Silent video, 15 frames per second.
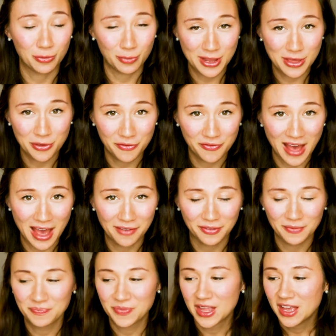3 through 5.
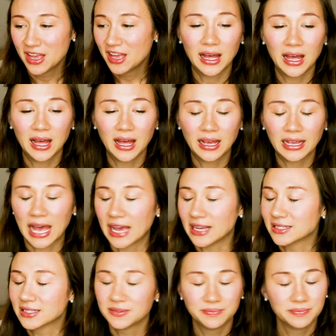
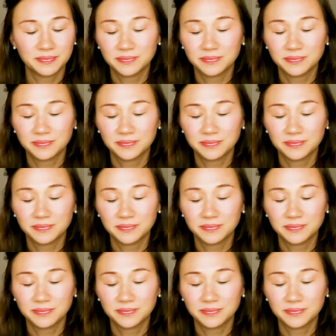Guys,